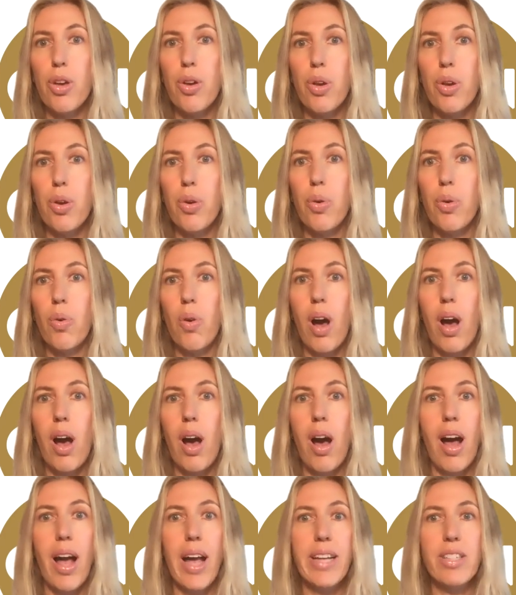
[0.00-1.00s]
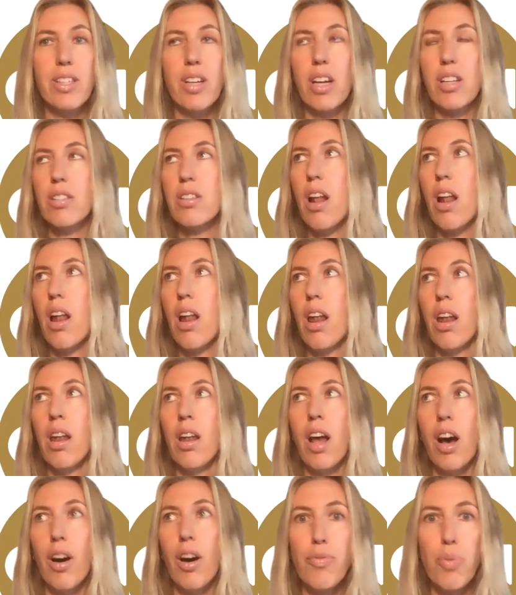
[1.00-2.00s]
who I just
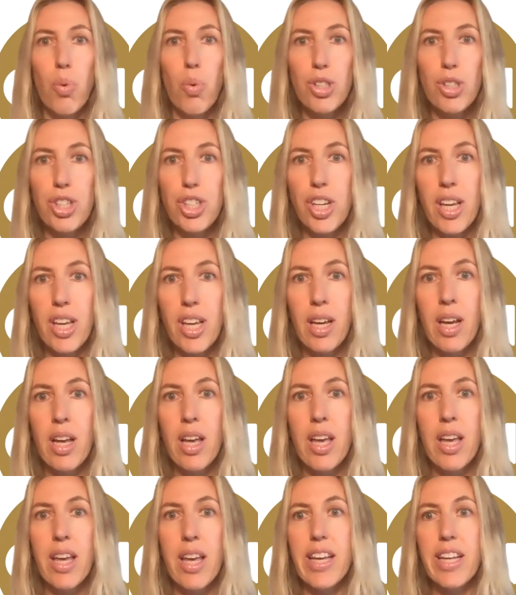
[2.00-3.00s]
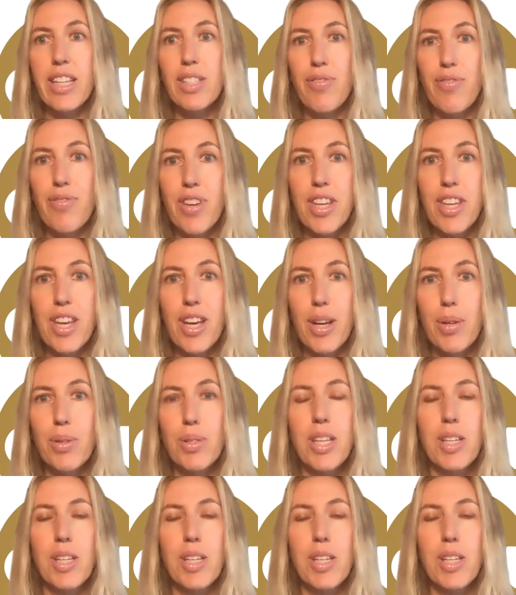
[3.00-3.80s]
love watching his videos.